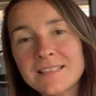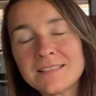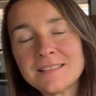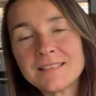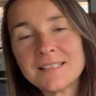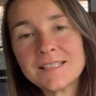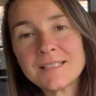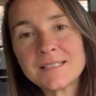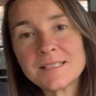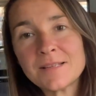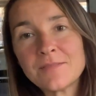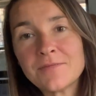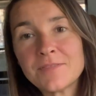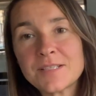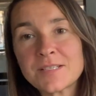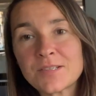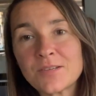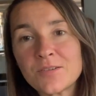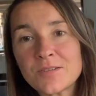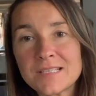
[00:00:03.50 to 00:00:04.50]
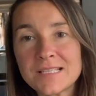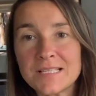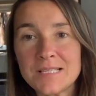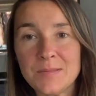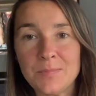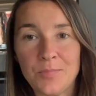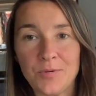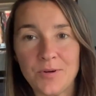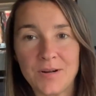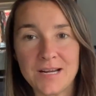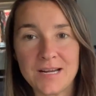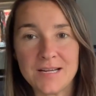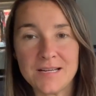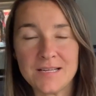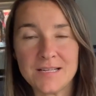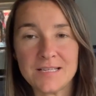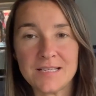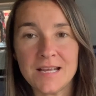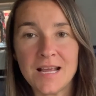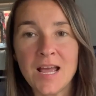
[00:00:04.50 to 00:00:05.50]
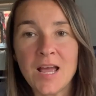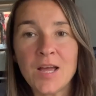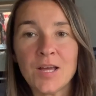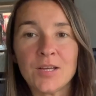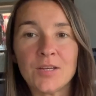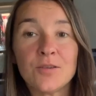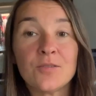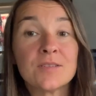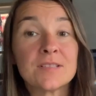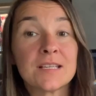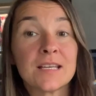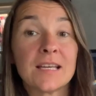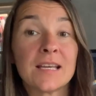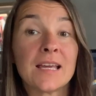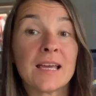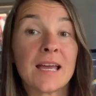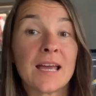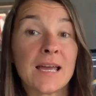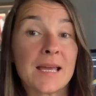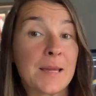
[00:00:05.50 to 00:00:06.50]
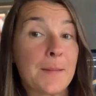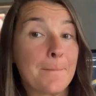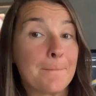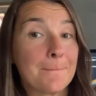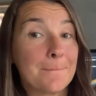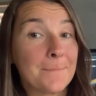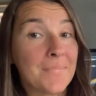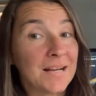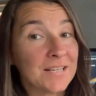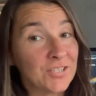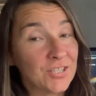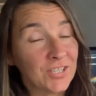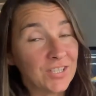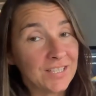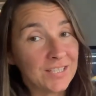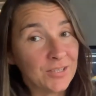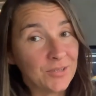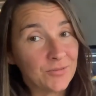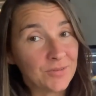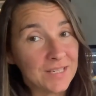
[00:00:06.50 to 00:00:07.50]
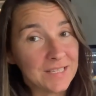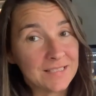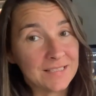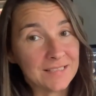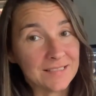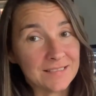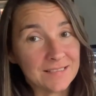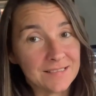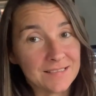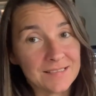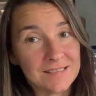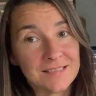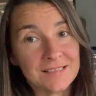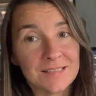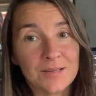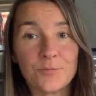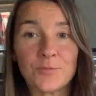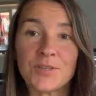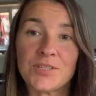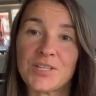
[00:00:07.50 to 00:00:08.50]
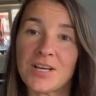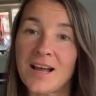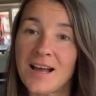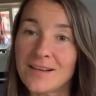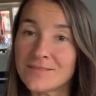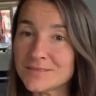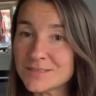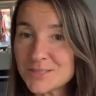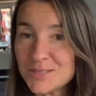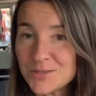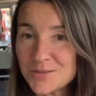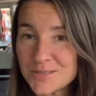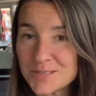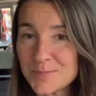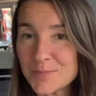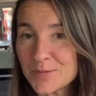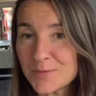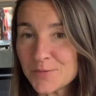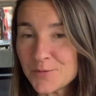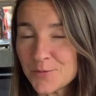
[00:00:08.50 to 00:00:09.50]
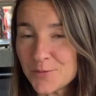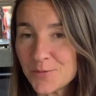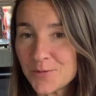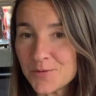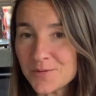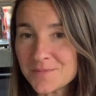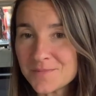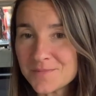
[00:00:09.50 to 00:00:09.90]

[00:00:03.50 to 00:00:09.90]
this viscosity print using a magic ingredient, which I haven't used before.